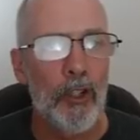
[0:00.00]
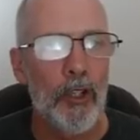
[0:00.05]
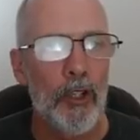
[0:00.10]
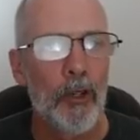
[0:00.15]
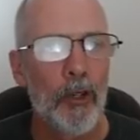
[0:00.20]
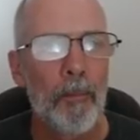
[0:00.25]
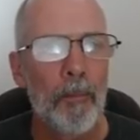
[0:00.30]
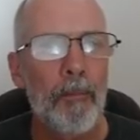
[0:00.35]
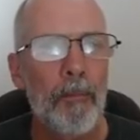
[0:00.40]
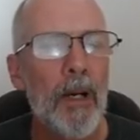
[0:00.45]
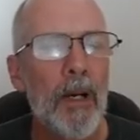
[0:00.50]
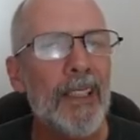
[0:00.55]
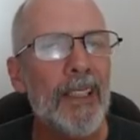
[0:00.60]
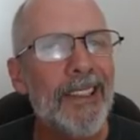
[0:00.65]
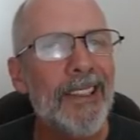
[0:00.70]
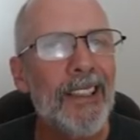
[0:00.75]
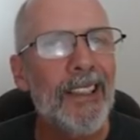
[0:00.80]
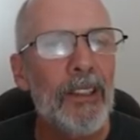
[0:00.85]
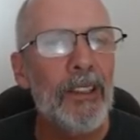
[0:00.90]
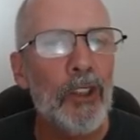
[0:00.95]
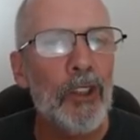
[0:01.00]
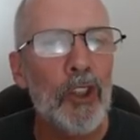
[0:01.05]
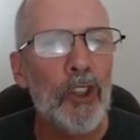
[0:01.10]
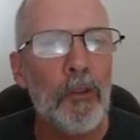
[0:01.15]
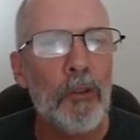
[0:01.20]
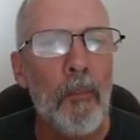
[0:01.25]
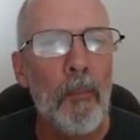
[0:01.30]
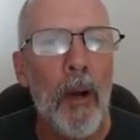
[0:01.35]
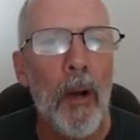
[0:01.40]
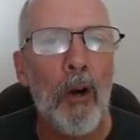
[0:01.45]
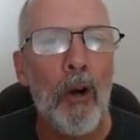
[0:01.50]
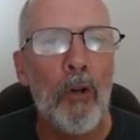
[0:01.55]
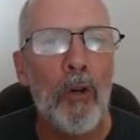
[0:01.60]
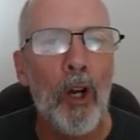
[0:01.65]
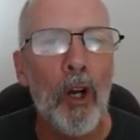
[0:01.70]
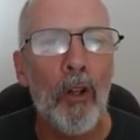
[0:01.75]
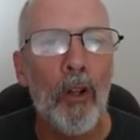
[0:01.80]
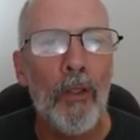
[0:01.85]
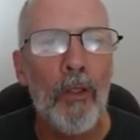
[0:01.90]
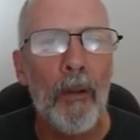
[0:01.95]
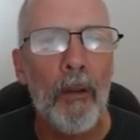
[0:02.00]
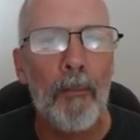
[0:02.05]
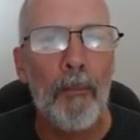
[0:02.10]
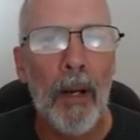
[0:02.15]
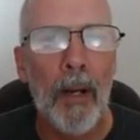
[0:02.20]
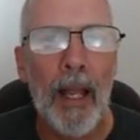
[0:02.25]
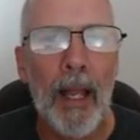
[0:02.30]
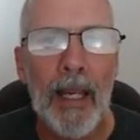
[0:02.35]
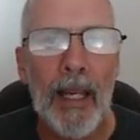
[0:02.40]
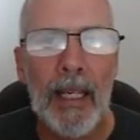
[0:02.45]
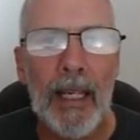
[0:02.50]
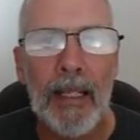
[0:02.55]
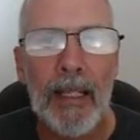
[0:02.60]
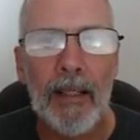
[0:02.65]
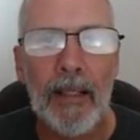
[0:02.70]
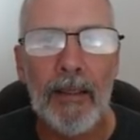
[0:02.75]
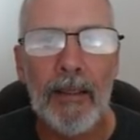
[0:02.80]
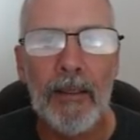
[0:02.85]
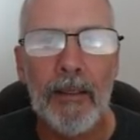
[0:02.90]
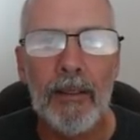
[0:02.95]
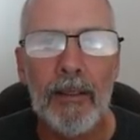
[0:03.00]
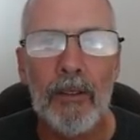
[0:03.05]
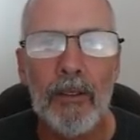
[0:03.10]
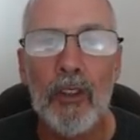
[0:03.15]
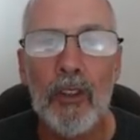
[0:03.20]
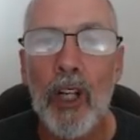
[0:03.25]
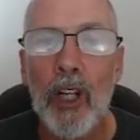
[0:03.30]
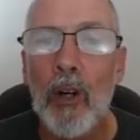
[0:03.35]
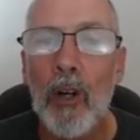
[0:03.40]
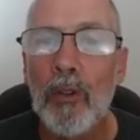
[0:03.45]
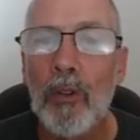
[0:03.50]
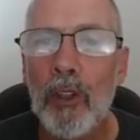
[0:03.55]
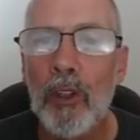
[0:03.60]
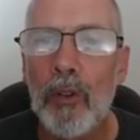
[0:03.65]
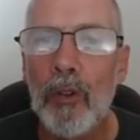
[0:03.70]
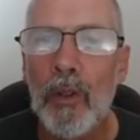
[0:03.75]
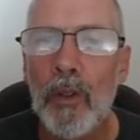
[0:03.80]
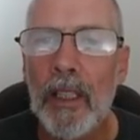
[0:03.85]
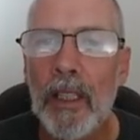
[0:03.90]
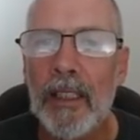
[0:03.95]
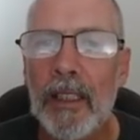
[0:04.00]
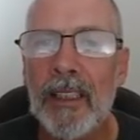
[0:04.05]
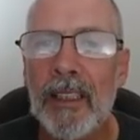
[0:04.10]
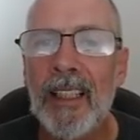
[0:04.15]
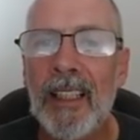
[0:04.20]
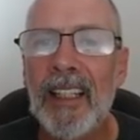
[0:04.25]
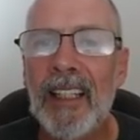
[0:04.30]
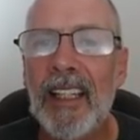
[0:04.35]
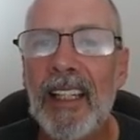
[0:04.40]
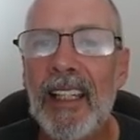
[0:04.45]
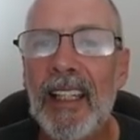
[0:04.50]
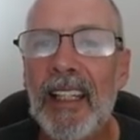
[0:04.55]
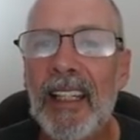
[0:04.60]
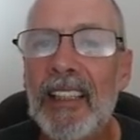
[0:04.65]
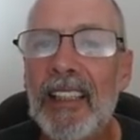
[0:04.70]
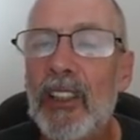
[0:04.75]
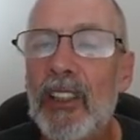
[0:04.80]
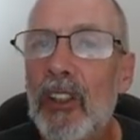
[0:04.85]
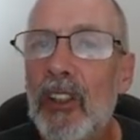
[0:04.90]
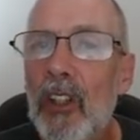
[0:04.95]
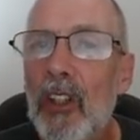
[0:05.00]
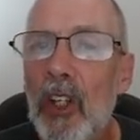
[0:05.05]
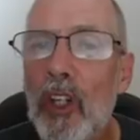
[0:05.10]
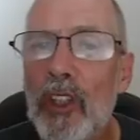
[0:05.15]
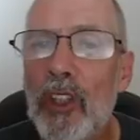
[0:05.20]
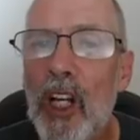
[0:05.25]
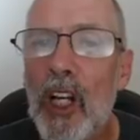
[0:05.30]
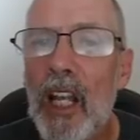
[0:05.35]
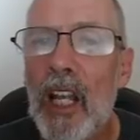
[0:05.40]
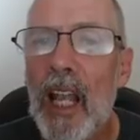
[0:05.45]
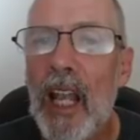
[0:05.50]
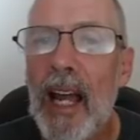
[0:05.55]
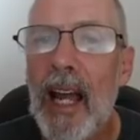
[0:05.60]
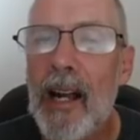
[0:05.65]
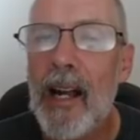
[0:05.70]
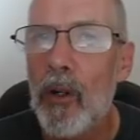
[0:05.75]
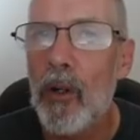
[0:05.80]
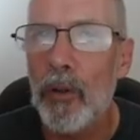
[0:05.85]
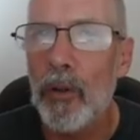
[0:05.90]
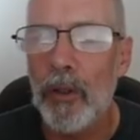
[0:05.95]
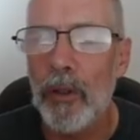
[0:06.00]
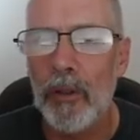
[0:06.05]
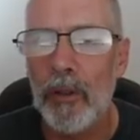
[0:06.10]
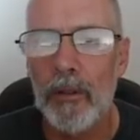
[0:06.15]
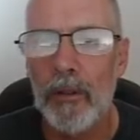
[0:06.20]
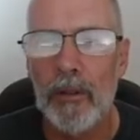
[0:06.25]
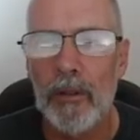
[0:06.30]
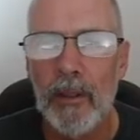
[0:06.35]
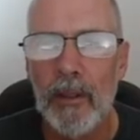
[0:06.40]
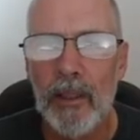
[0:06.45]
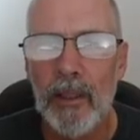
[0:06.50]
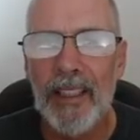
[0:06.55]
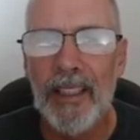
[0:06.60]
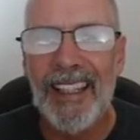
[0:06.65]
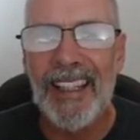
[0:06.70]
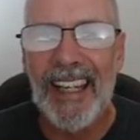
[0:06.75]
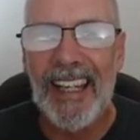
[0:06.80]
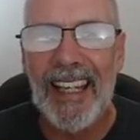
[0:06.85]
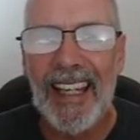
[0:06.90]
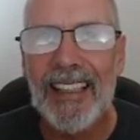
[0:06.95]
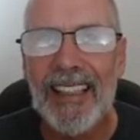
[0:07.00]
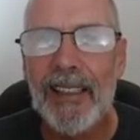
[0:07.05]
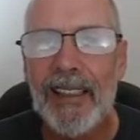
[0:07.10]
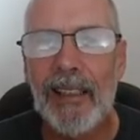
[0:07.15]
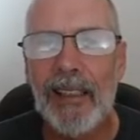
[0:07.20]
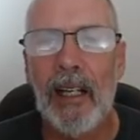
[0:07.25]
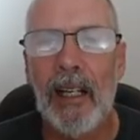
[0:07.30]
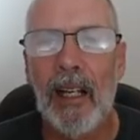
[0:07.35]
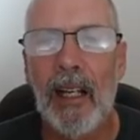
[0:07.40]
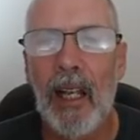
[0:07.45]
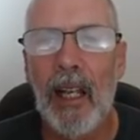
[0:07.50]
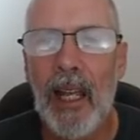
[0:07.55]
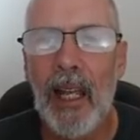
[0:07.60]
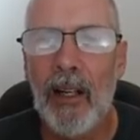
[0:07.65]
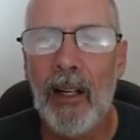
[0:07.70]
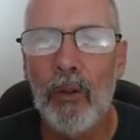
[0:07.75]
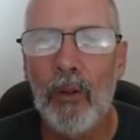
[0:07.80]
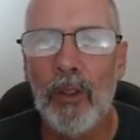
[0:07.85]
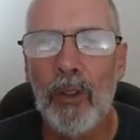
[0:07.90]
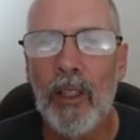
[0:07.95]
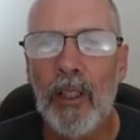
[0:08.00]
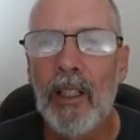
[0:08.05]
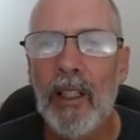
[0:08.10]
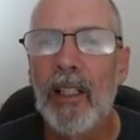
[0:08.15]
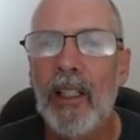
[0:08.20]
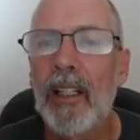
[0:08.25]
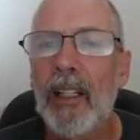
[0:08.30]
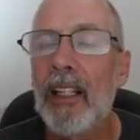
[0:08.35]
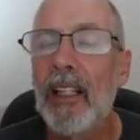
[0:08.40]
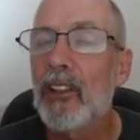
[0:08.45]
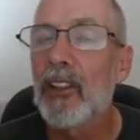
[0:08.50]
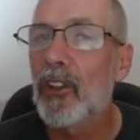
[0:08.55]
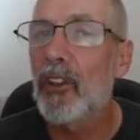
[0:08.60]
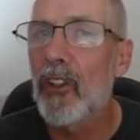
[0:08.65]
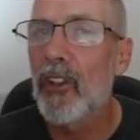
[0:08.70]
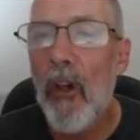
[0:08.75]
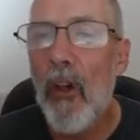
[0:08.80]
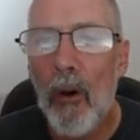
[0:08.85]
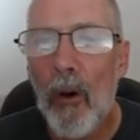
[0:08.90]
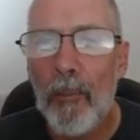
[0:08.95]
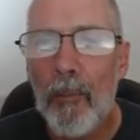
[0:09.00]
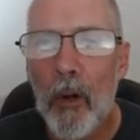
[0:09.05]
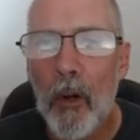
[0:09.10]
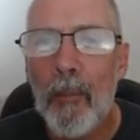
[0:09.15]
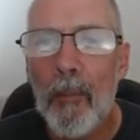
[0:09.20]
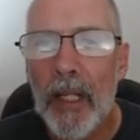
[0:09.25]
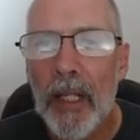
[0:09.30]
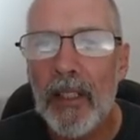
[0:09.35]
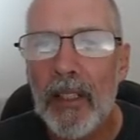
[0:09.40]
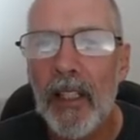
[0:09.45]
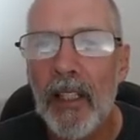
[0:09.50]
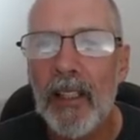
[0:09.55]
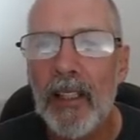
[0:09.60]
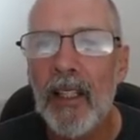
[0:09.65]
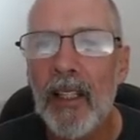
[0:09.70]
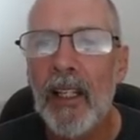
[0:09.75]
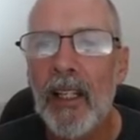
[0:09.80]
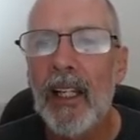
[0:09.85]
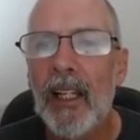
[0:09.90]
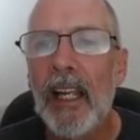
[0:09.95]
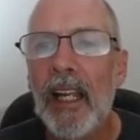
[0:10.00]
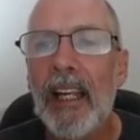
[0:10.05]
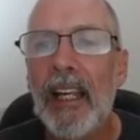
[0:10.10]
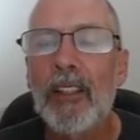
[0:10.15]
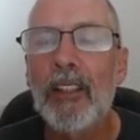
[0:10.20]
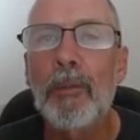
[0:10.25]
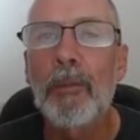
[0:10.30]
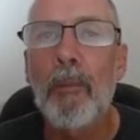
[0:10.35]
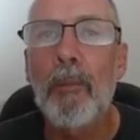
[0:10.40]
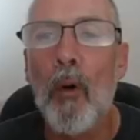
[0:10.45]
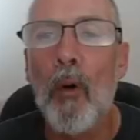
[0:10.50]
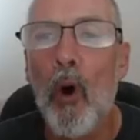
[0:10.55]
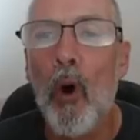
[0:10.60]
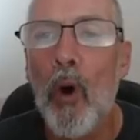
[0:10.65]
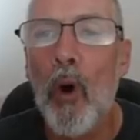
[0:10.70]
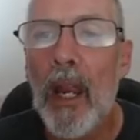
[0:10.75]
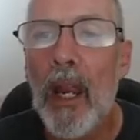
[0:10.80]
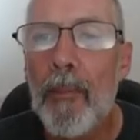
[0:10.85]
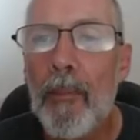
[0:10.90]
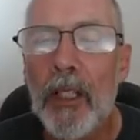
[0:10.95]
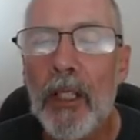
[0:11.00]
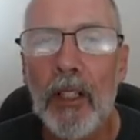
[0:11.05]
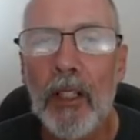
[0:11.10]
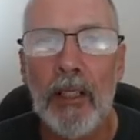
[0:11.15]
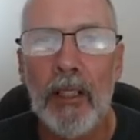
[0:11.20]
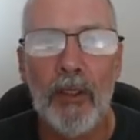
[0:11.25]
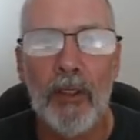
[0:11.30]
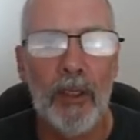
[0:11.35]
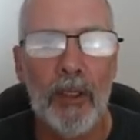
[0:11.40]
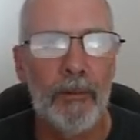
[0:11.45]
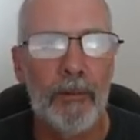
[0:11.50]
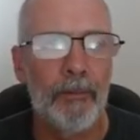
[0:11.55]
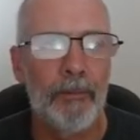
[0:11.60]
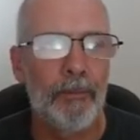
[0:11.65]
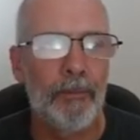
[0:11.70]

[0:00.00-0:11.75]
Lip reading: You mustn't smoke on the plane. Don't do this. It is not allowed. It isn't allowed. It's not permitted. It's prohibited.